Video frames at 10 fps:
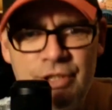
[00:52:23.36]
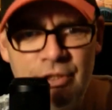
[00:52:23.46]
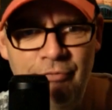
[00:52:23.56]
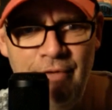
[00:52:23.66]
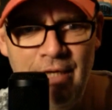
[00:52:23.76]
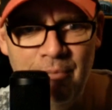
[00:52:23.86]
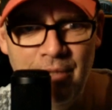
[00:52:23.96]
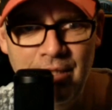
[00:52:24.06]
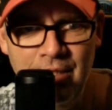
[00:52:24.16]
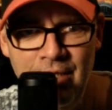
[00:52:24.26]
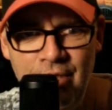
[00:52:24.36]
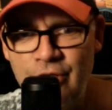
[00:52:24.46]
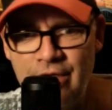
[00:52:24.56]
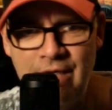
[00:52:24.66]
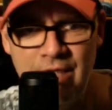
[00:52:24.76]
family. You're
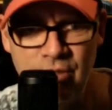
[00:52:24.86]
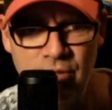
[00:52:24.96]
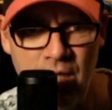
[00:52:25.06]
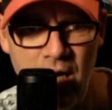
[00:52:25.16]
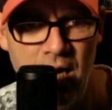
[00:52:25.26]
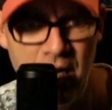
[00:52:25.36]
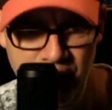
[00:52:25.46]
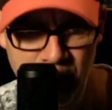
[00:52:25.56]
going to mm-hmm. kill God